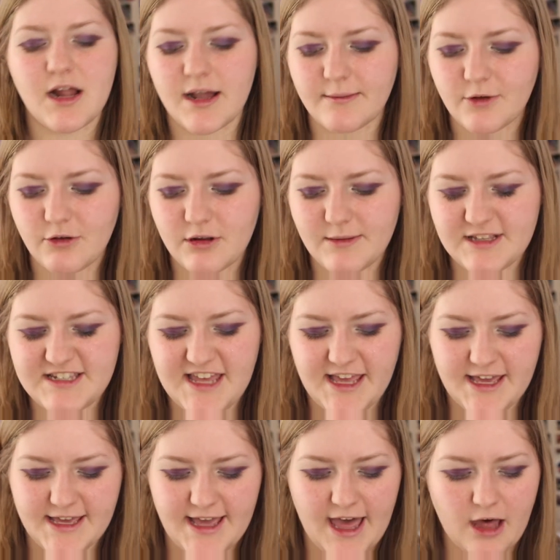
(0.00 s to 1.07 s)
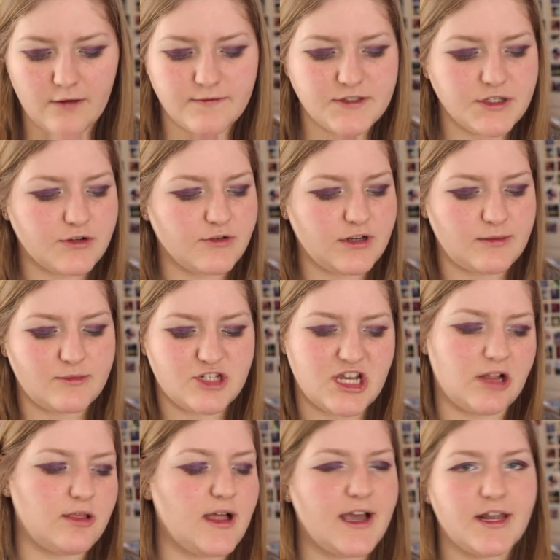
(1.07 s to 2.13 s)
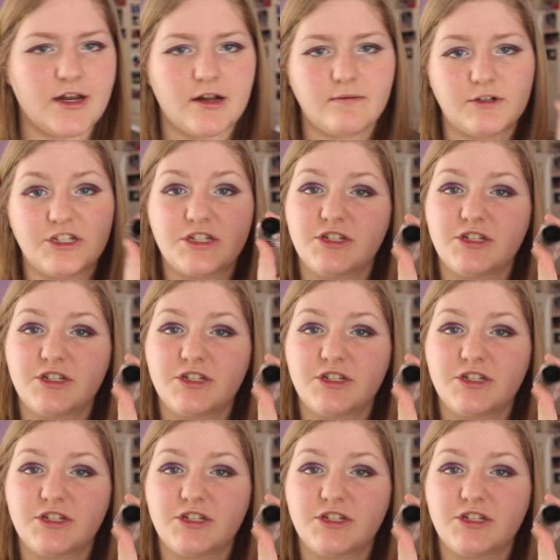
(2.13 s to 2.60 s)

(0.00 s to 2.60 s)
I'm going to be taking e.l.f.'s Cream Gel Liner, which